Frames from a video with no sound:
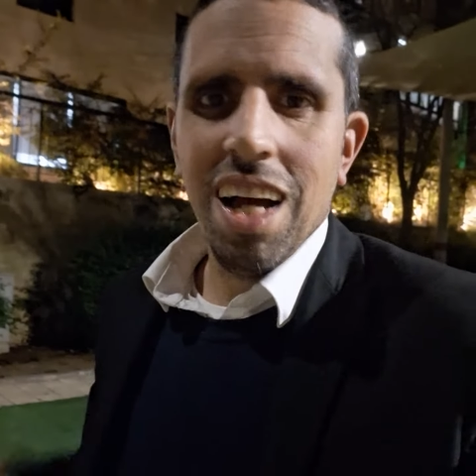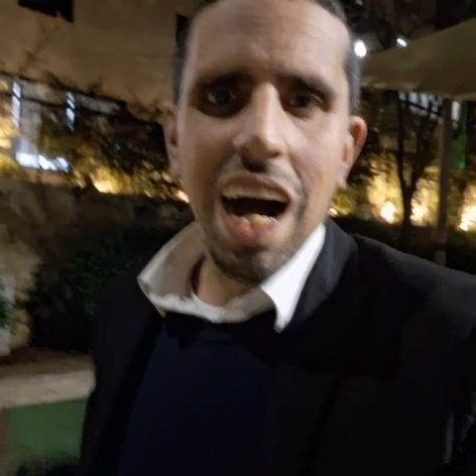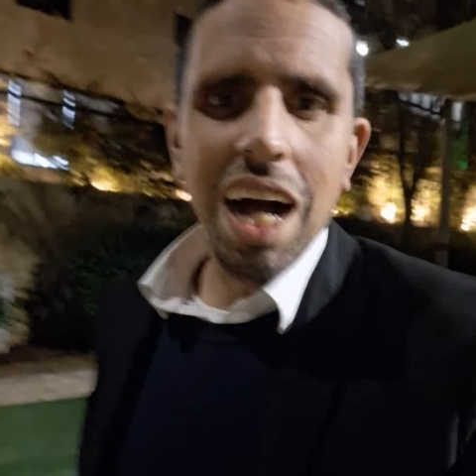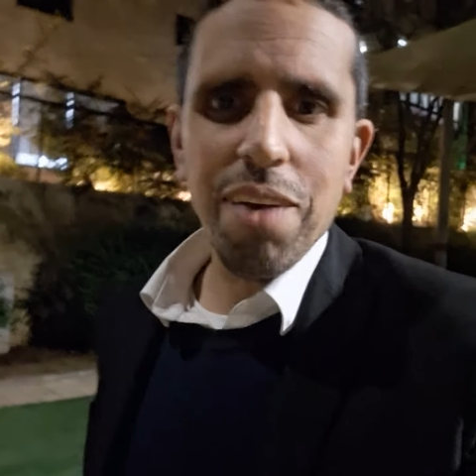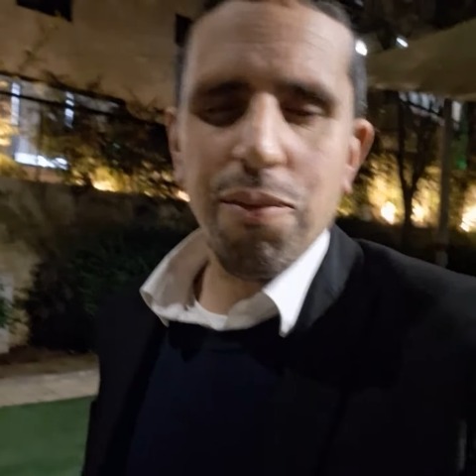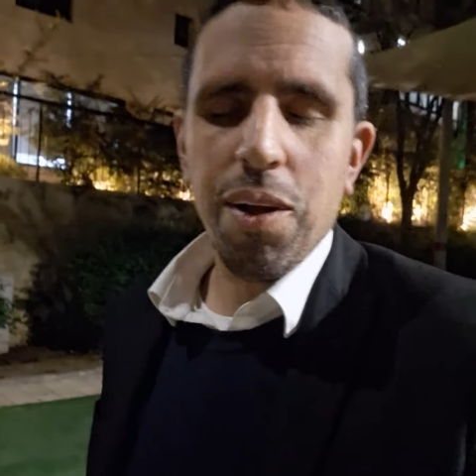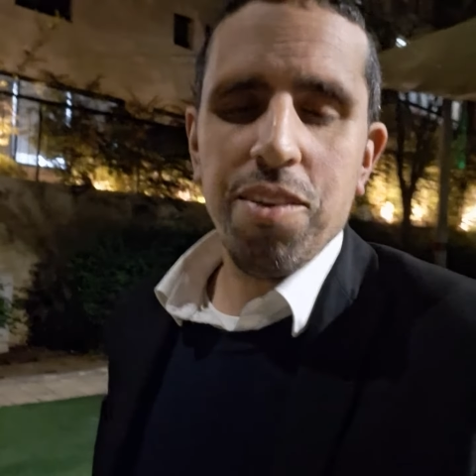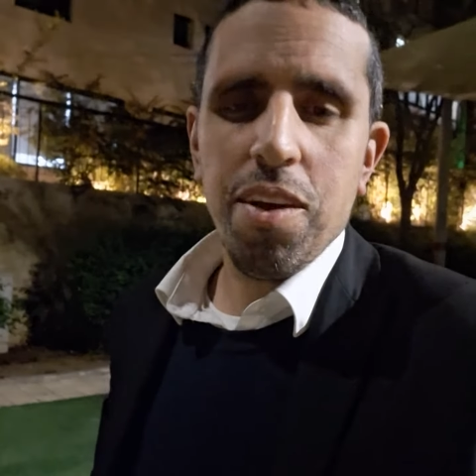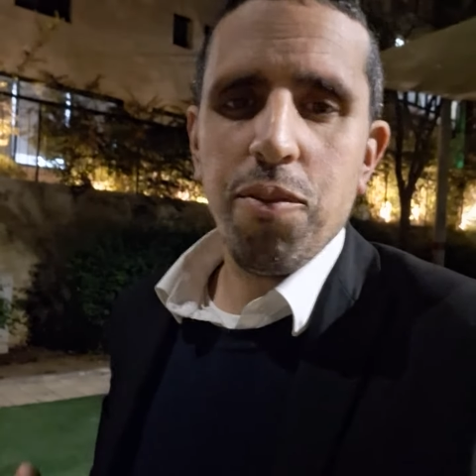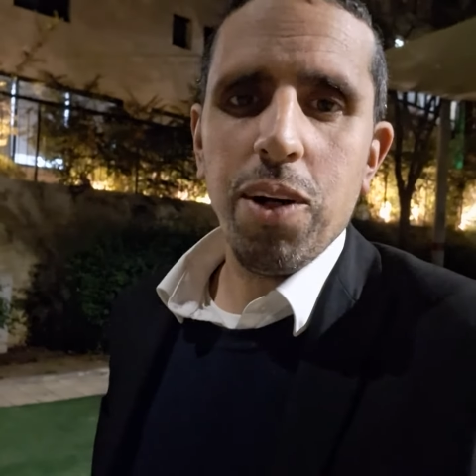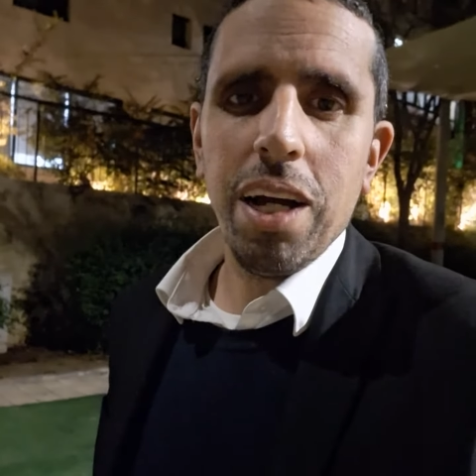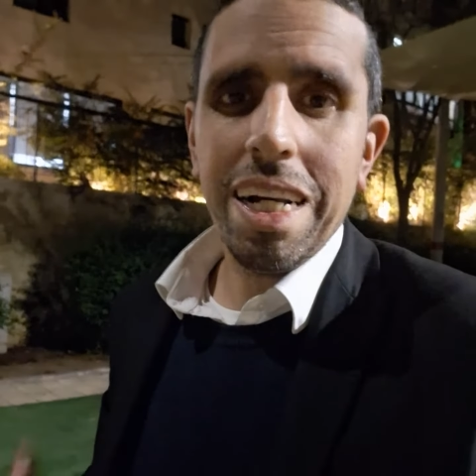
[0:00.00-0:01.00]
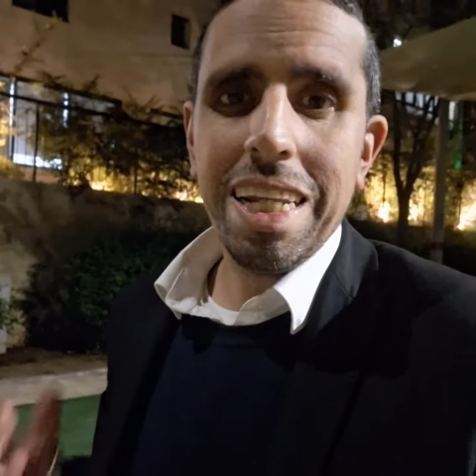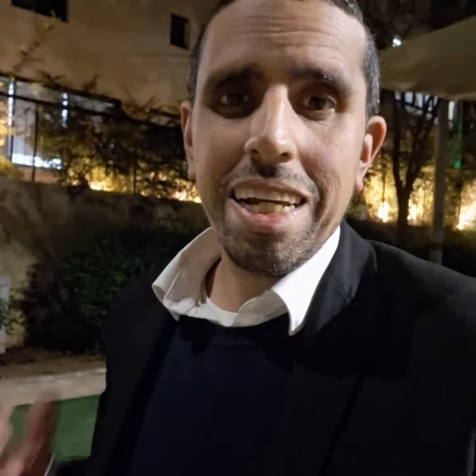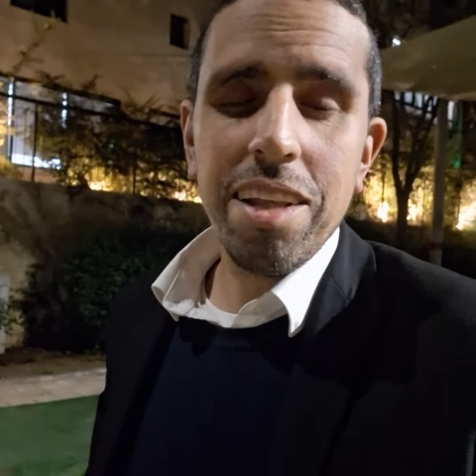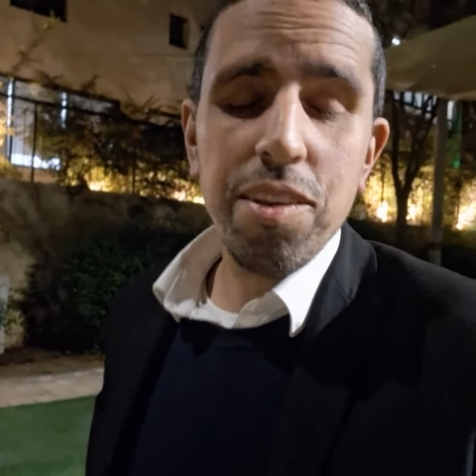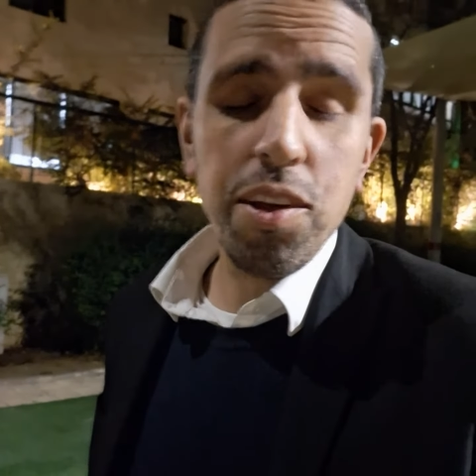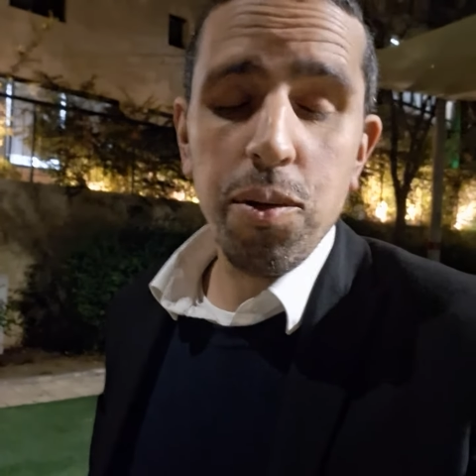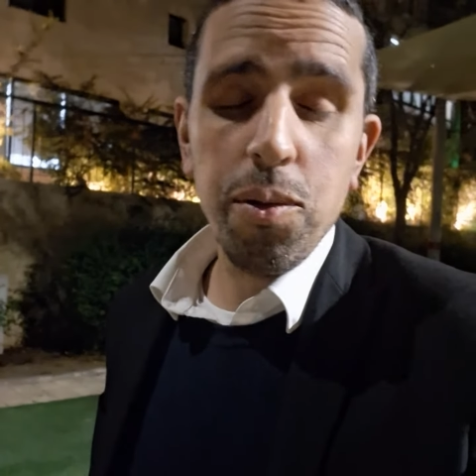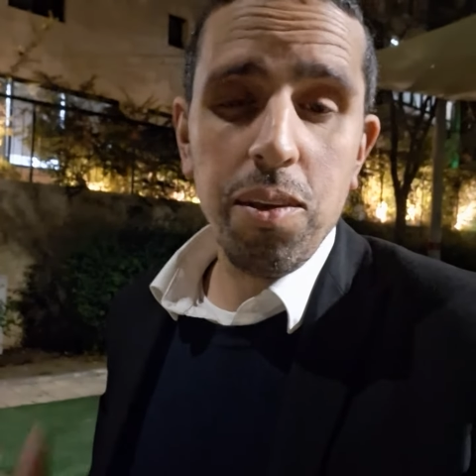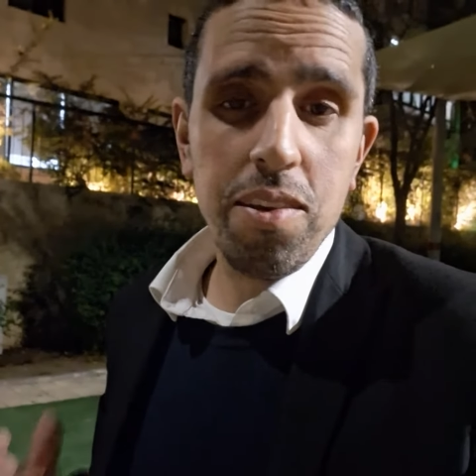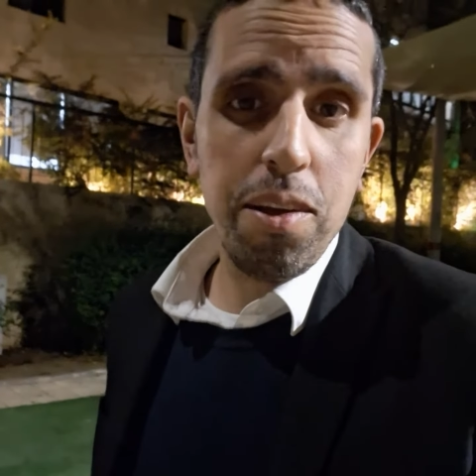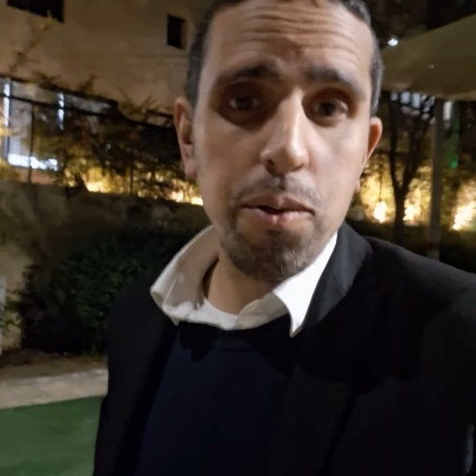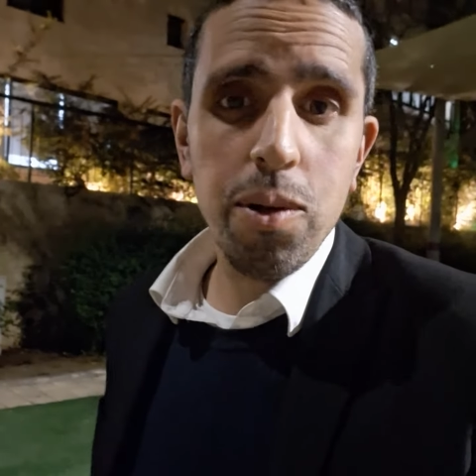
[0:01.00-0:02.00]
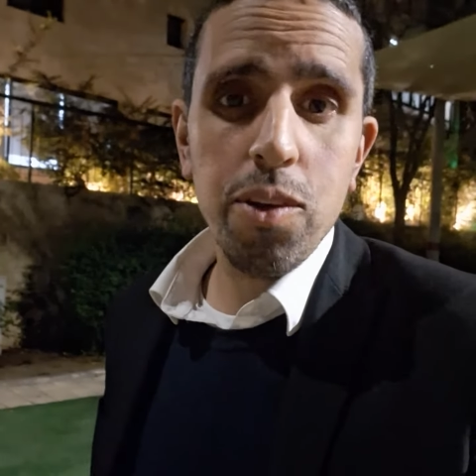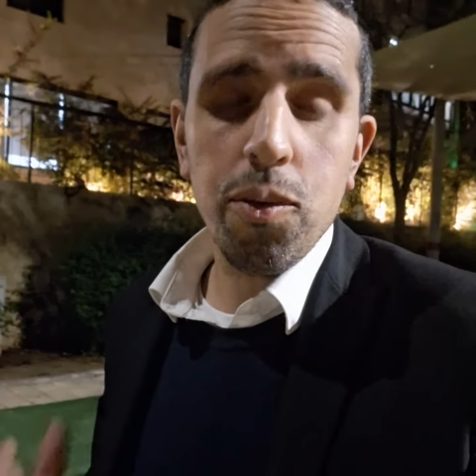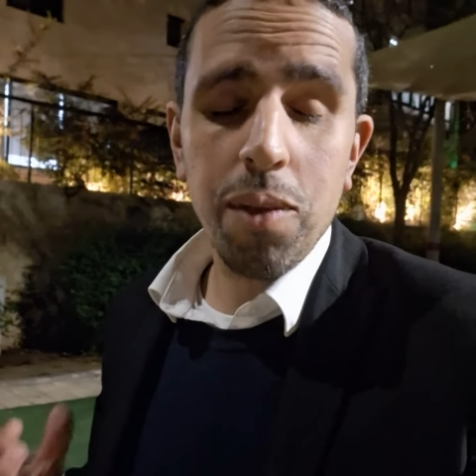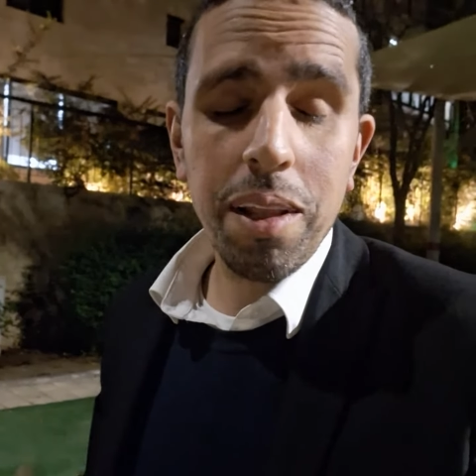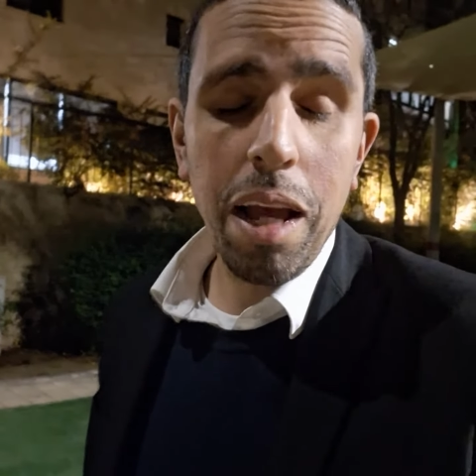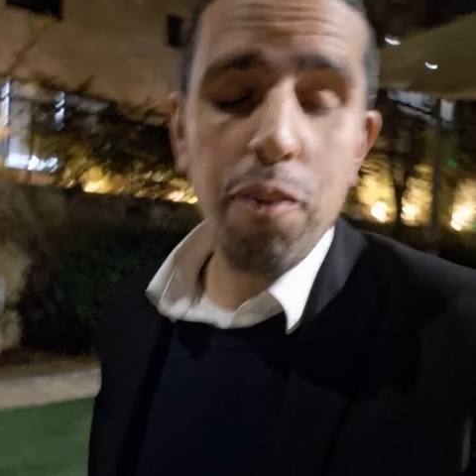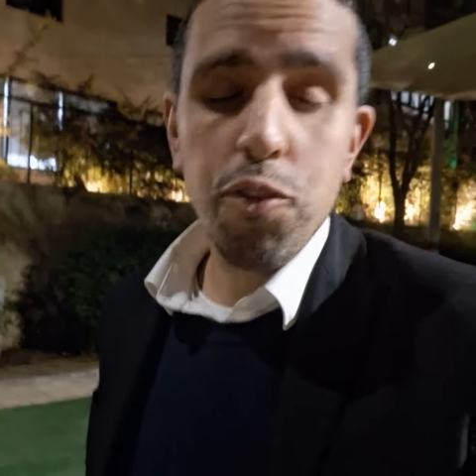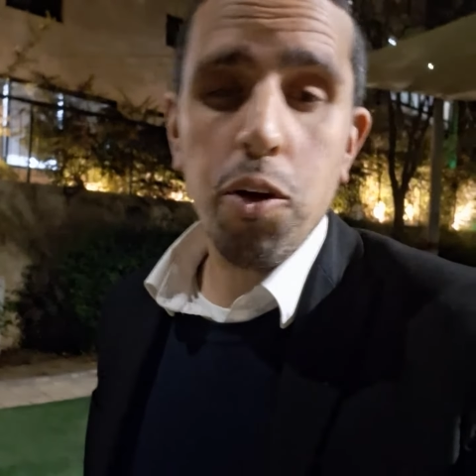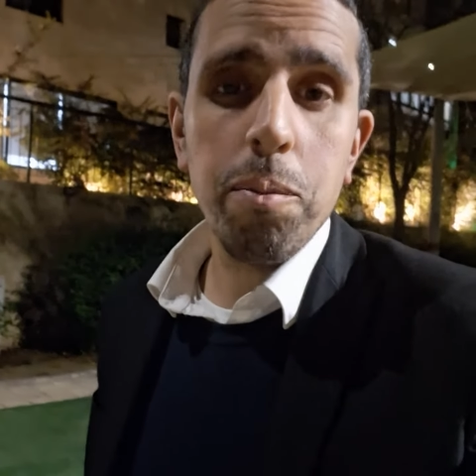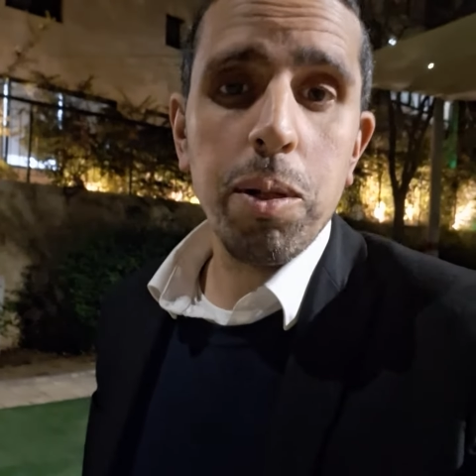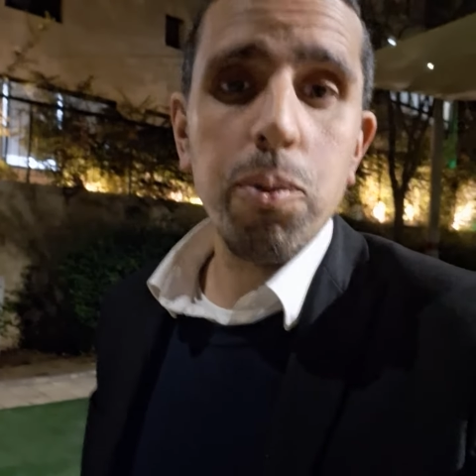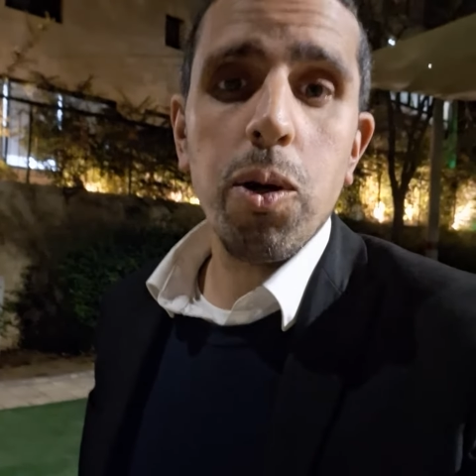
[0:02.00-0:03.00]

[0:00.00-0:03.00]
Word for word: Hi friends, everyone, I'm going to continue the series of the Daf Yomi.